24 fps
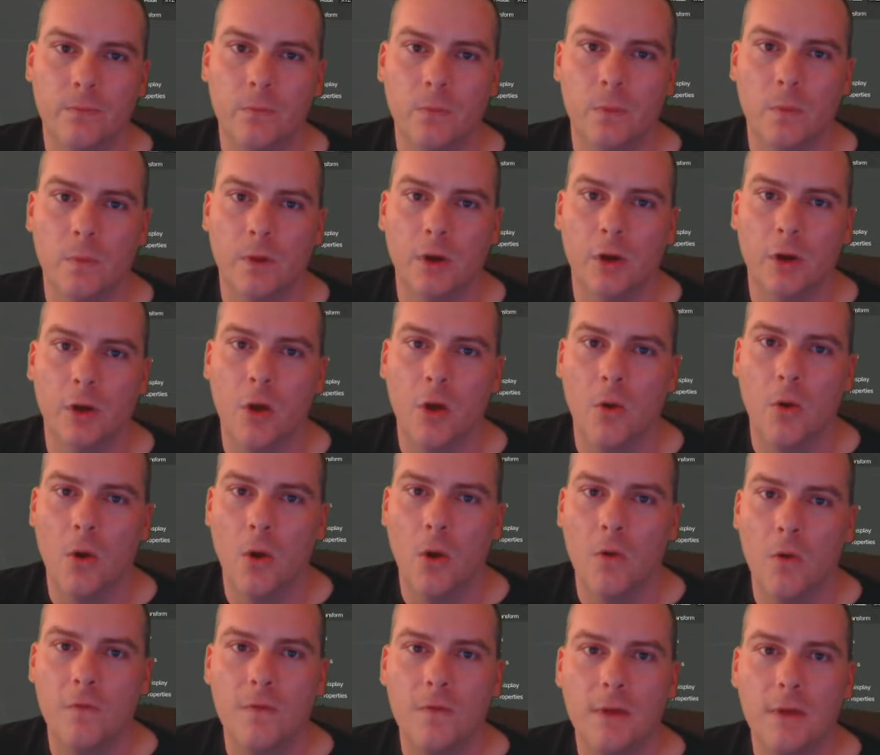We're going to go
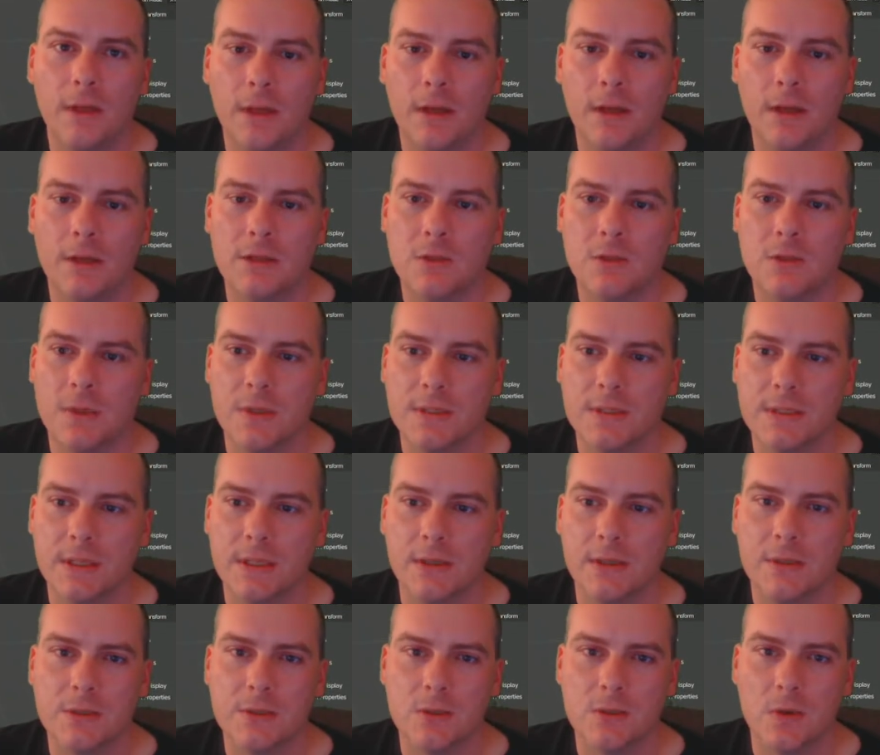over here to our
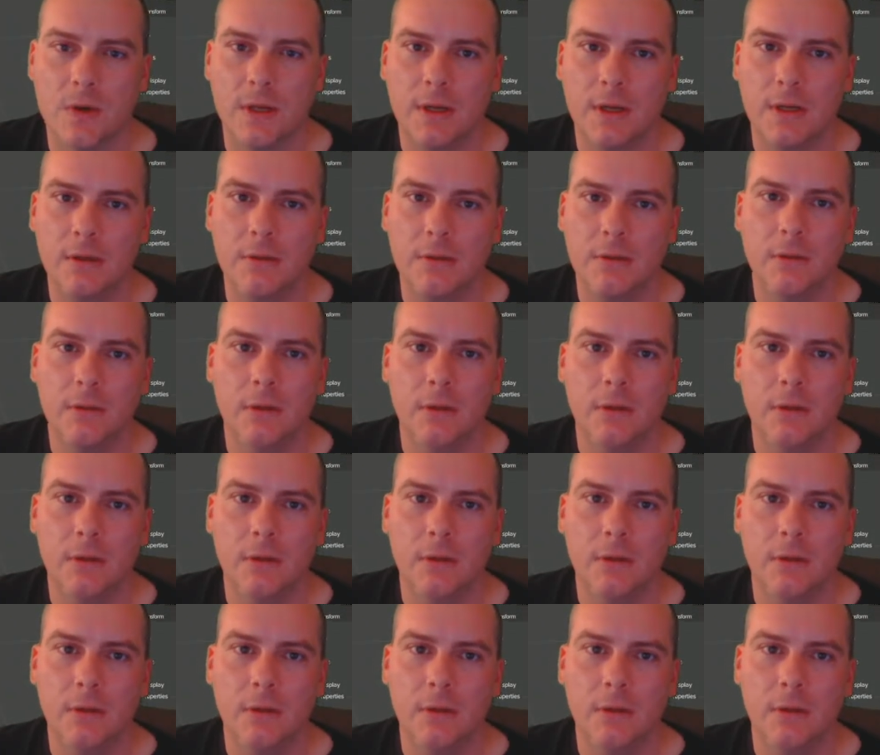second screen,